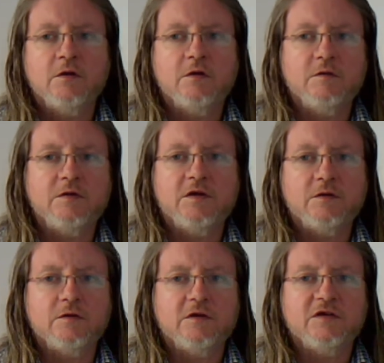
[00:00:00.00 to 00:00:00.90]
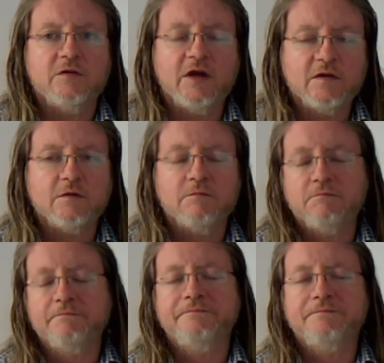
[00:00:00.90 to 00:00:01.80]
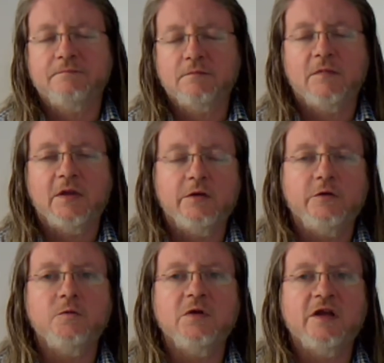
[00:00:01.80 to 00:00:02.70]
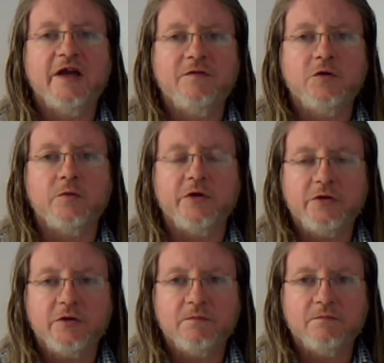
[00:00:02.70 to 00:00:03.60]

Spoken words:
of this or this or that, you will have your wish.